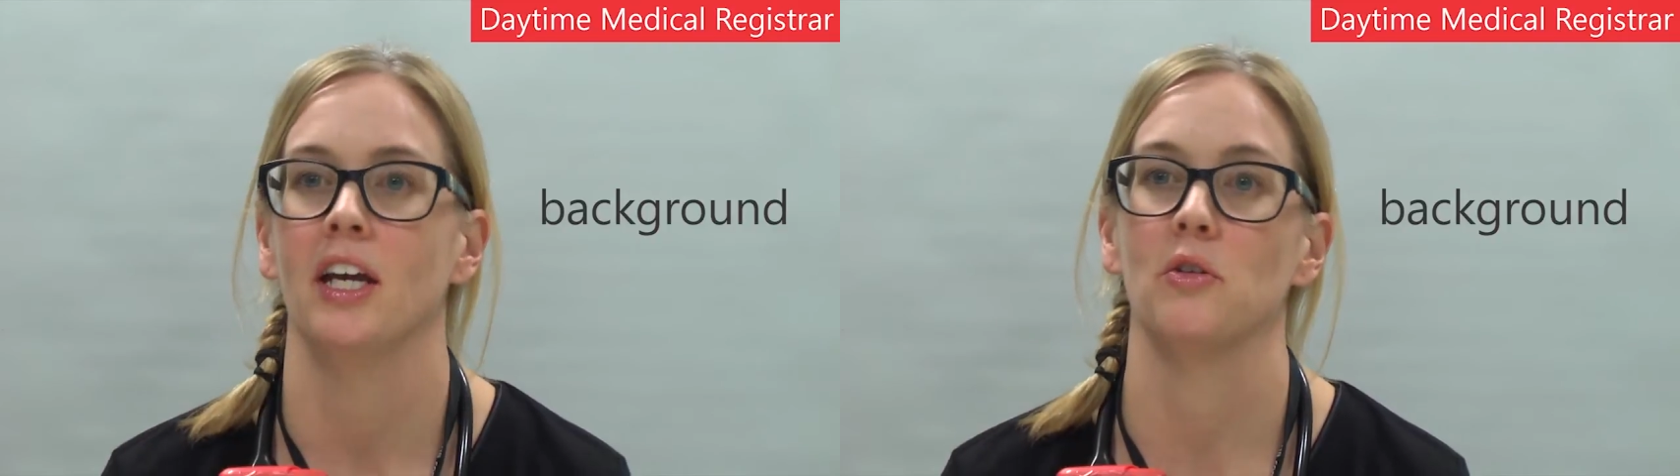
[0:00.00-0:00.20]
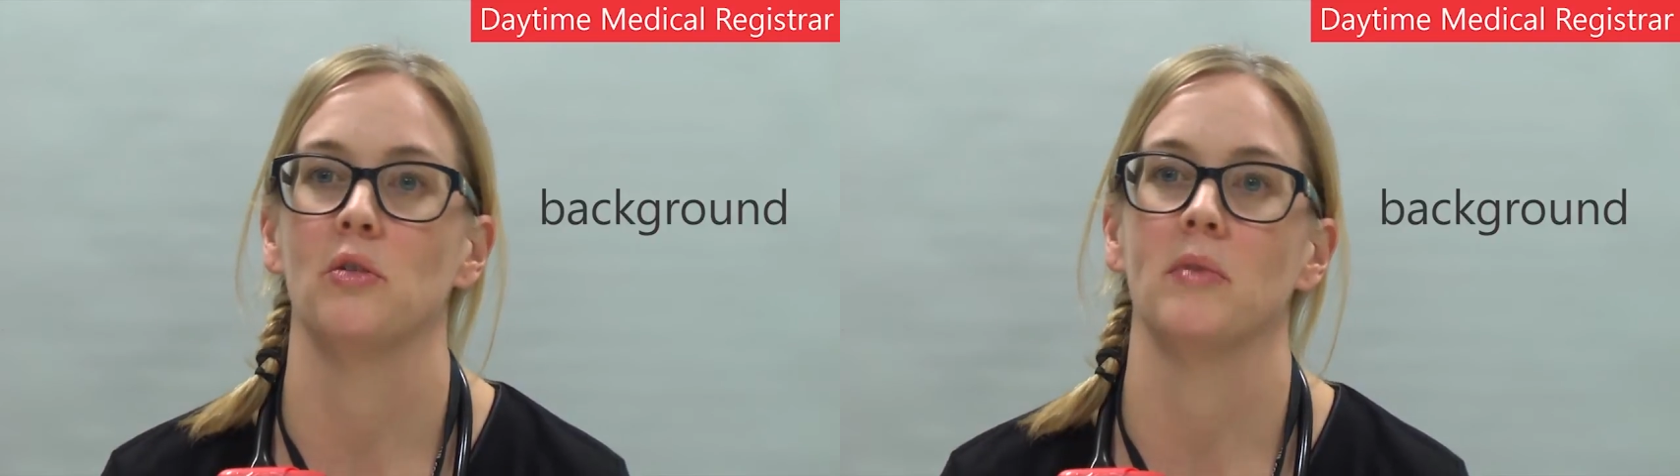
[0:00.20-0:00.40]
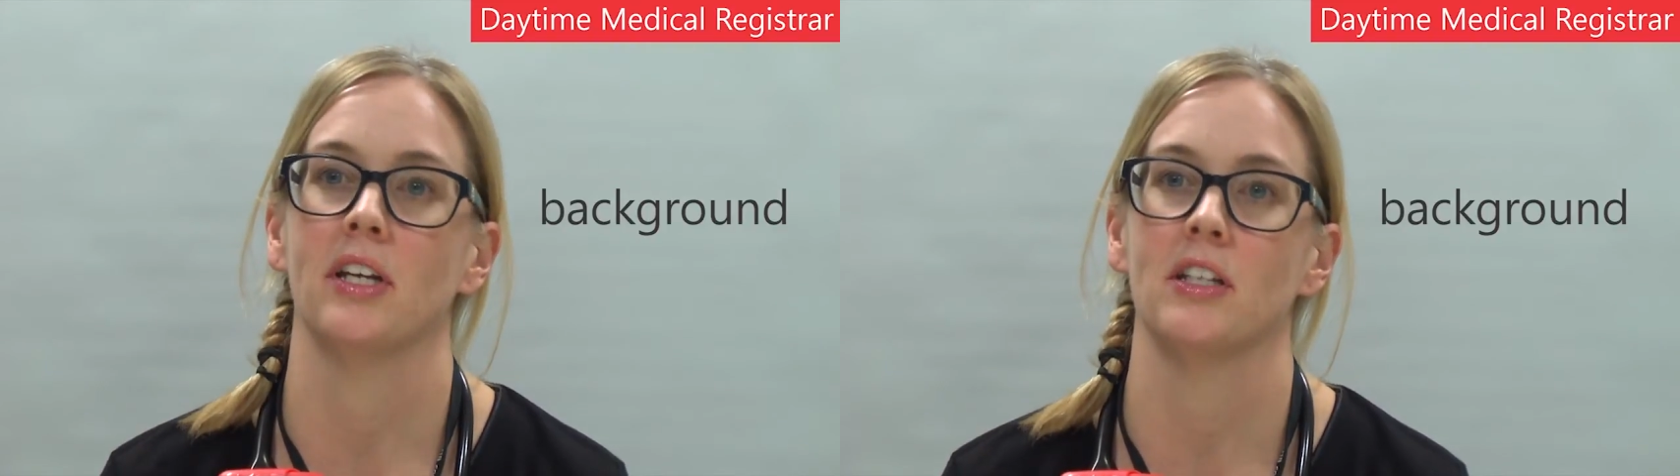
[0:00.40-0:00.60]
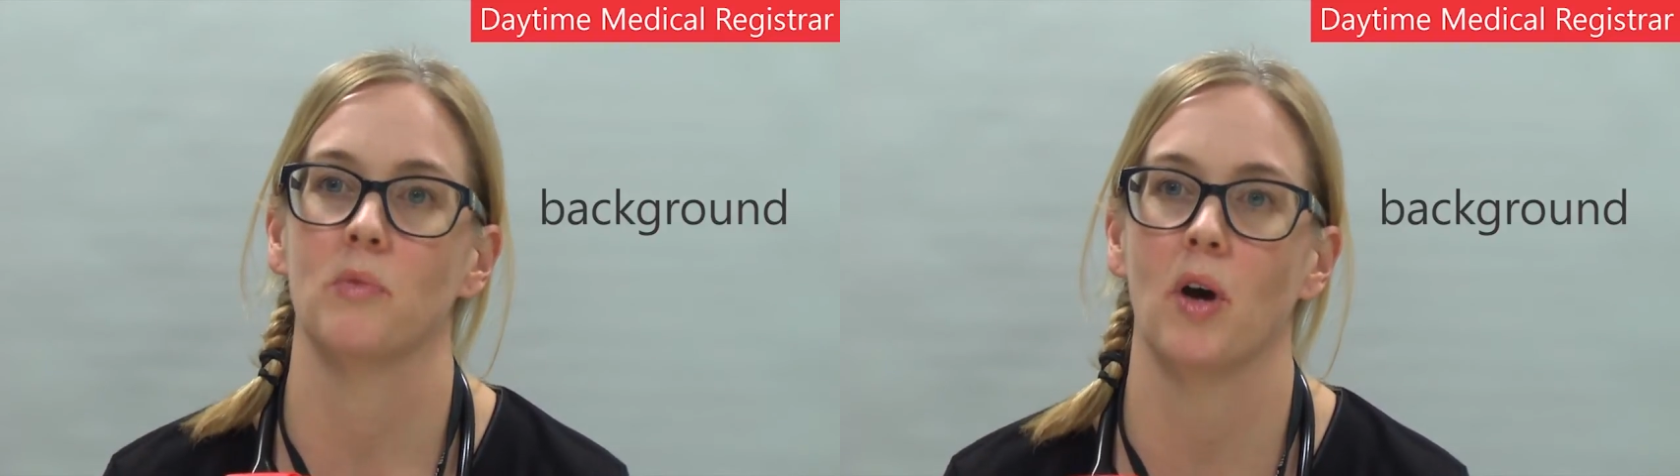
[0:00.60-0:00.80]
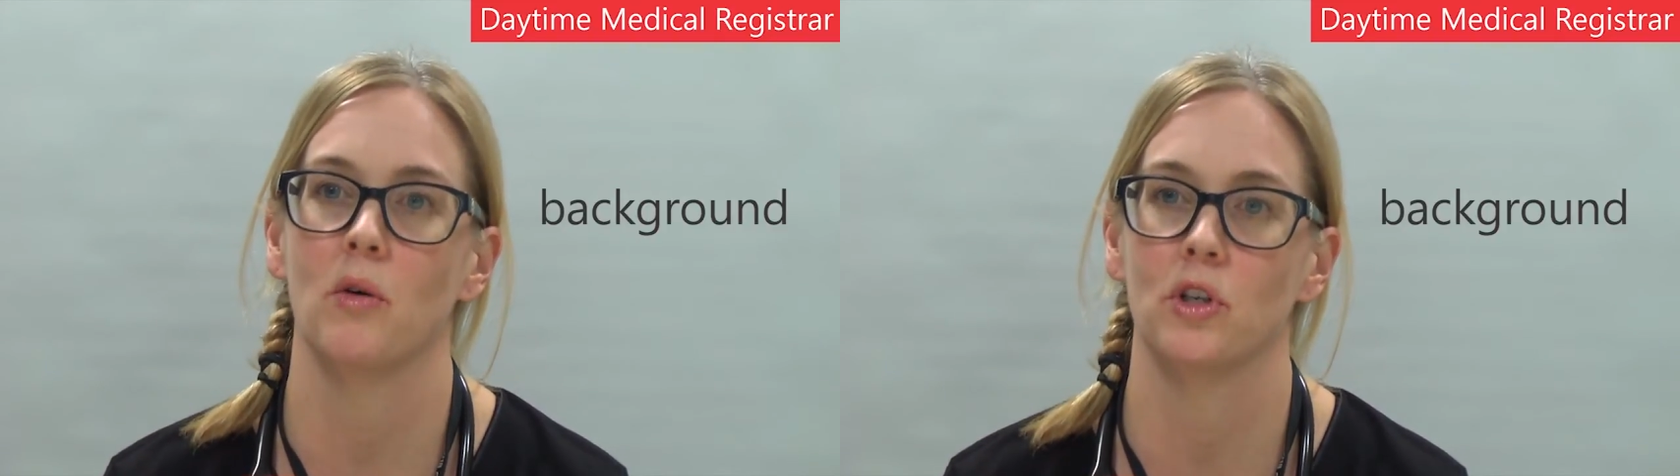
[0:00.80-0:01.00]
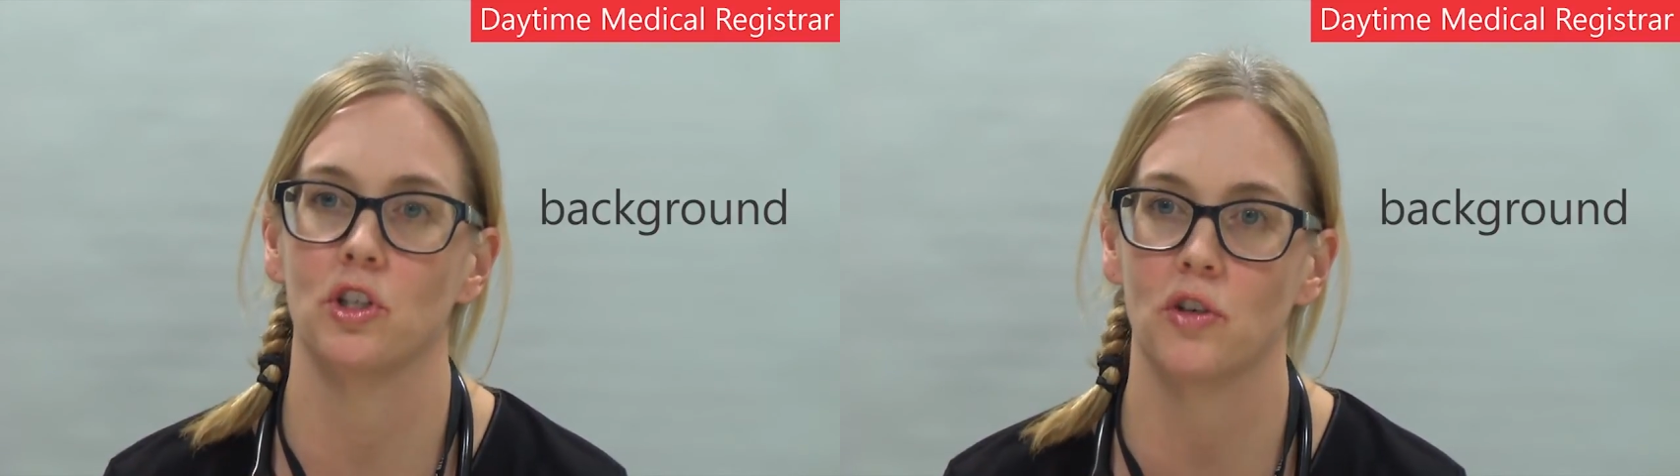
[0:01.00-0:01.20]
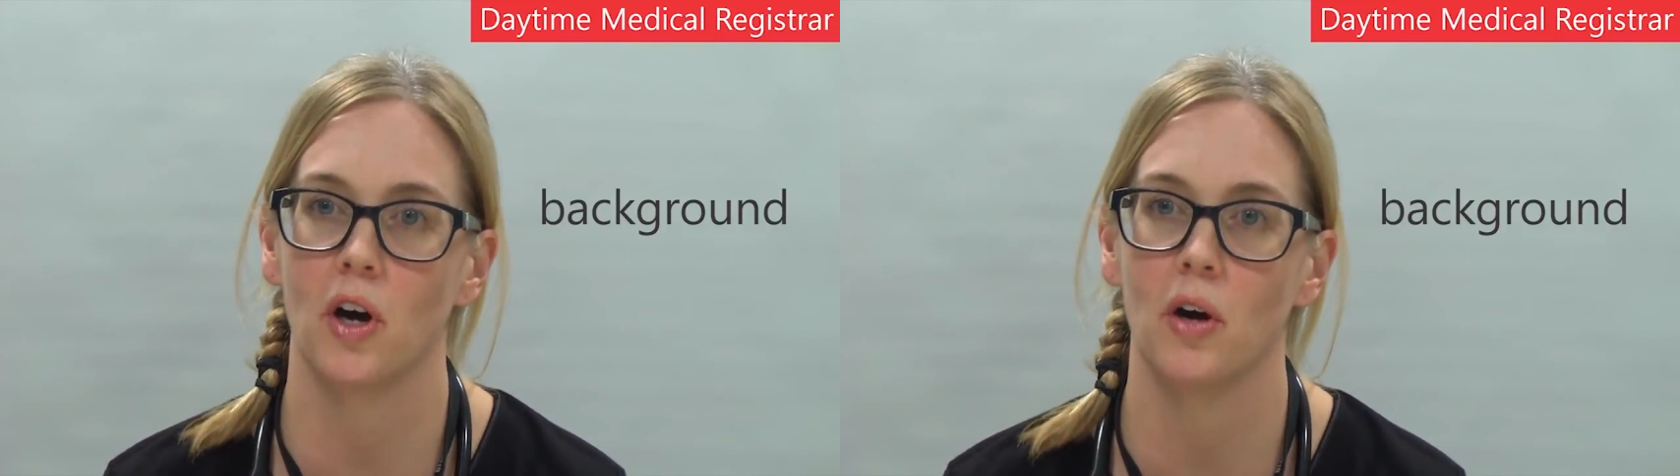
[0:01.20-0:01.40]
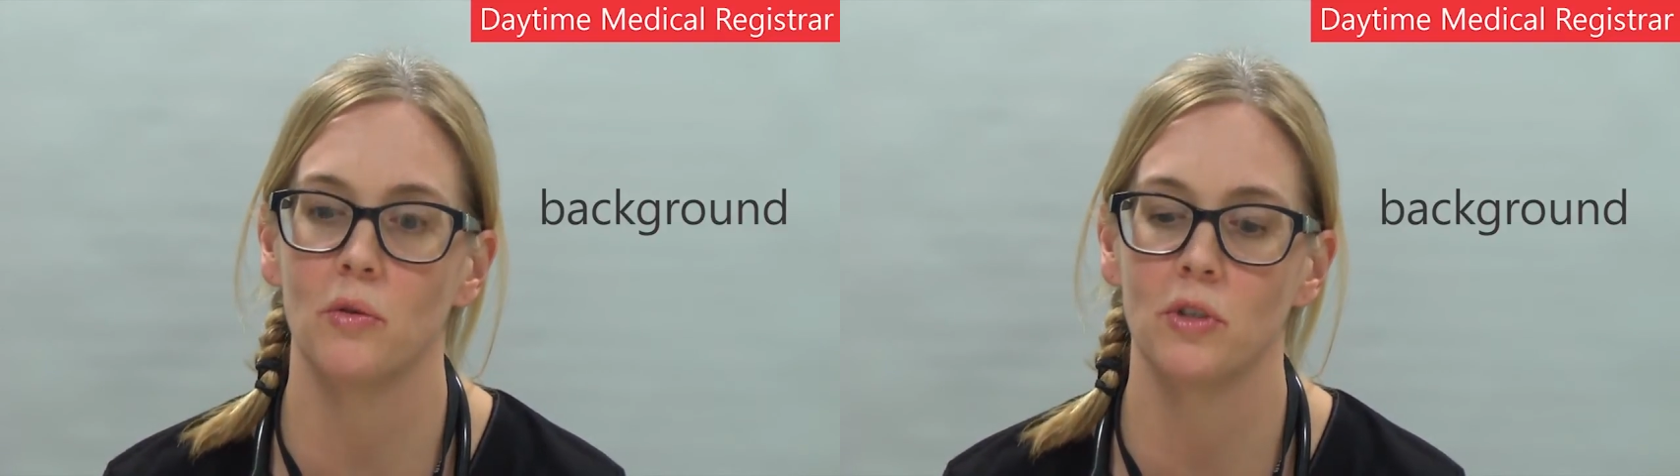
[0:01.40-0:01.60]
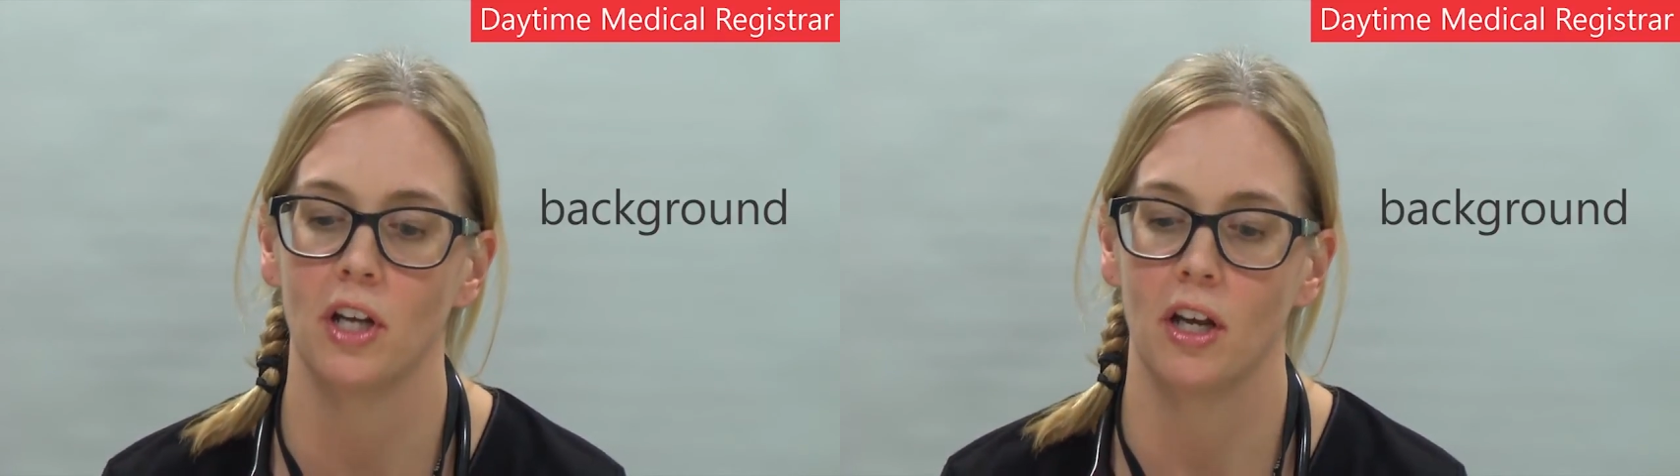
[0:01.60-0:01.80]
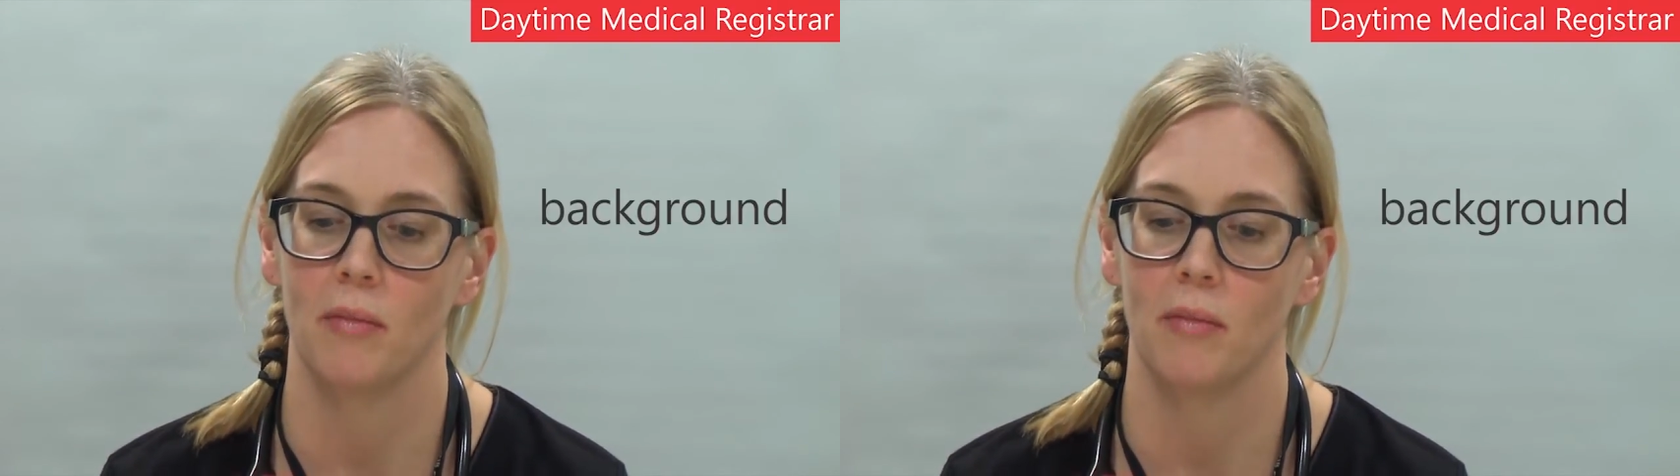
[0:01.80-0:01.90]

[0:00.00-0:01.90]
and normally it's well controlled,